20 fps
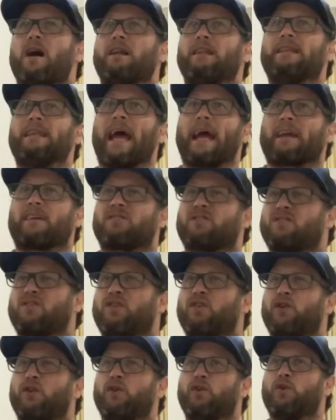next
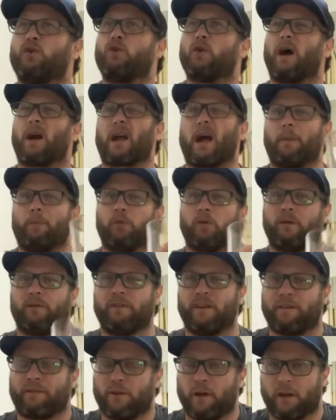to a couple
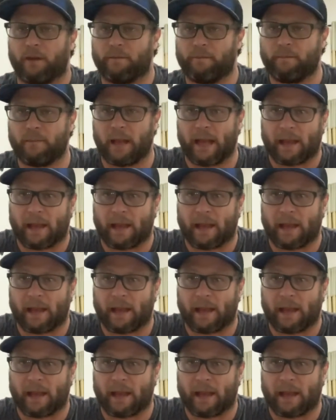of different,